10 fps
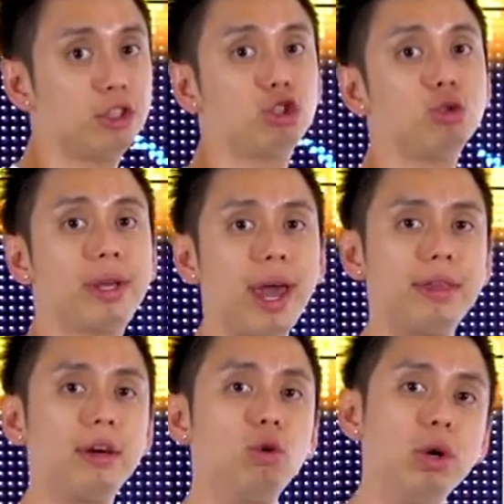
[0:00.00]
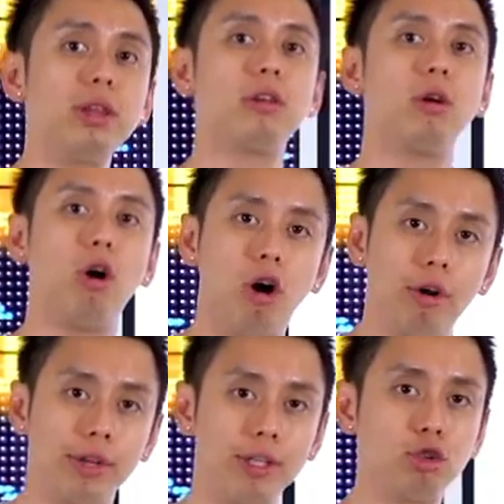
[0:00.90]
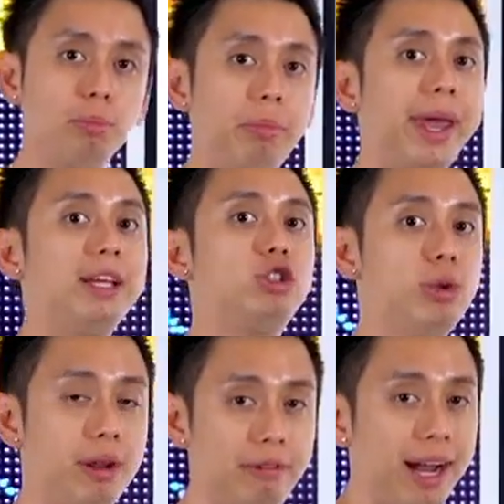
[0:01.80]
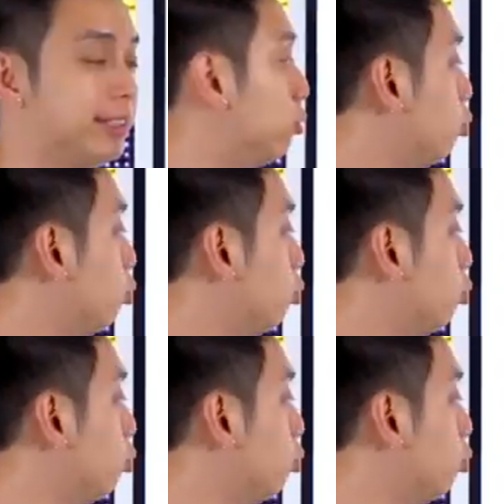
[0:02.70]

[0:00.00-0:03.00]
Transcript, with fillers: it together with your audience who paid you in advance,